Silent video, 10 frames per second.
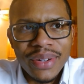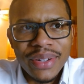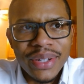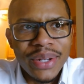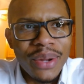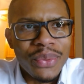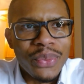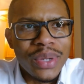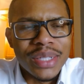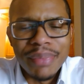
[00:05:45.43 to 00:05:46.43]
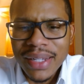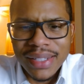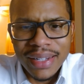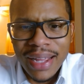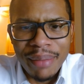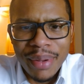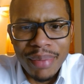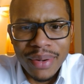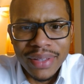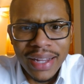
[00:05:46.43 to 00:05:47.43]
you don't wish my son happy
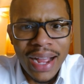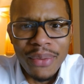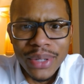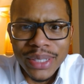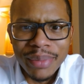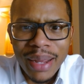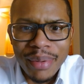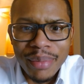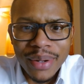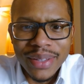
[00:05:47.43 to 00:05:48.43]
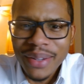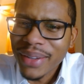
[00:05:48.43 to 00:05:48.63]
birthday. I wish him happy birthday.